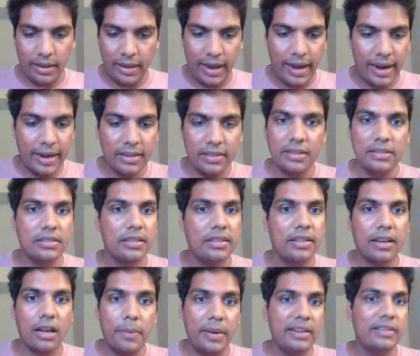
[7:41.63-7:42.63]
add things in the
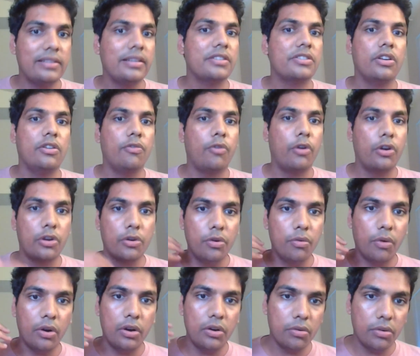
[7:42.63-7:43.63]
comment section of what you would
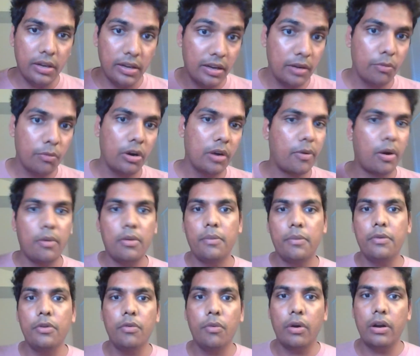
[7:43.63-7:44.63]
want to learn, what
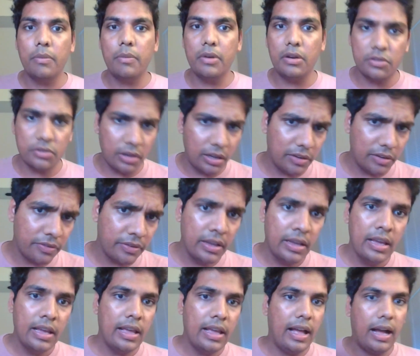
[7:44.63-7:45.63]
problem do you want me to solve.
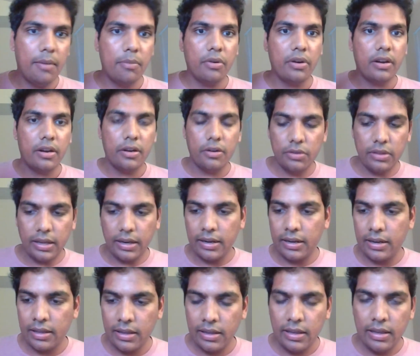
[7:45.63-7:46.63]
I'm going to do that.
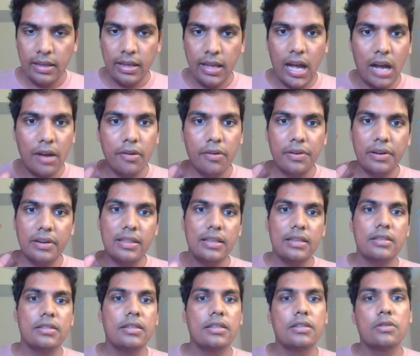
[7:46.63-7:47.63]
However,
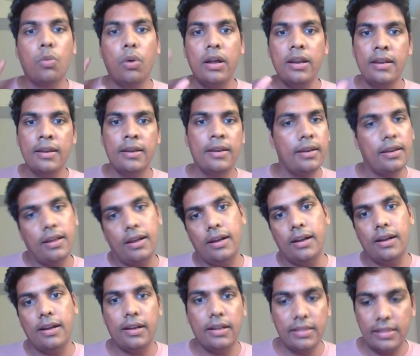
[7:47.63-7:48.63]
there's this one,
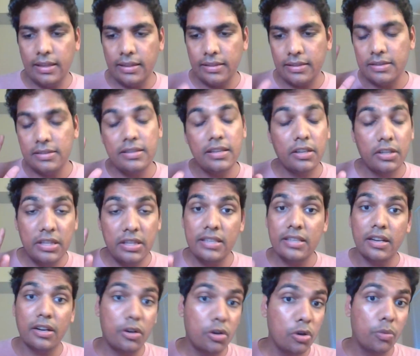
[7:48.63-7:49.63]
these
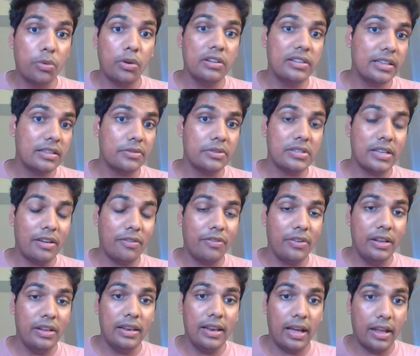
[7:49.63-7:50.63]
are two projects which I
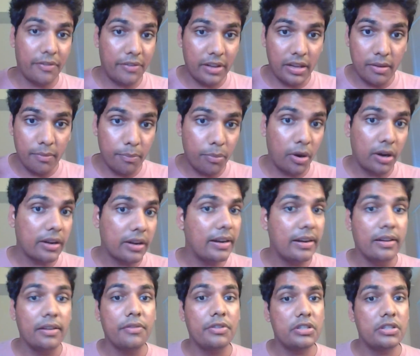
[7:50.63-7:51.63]
feel are very
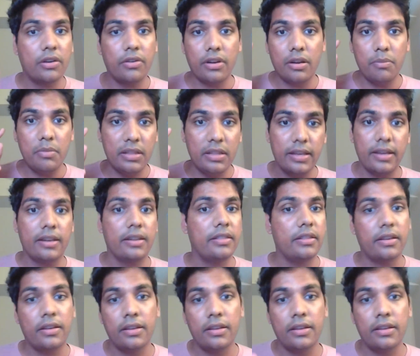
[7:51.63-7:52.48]
important and which are going to be there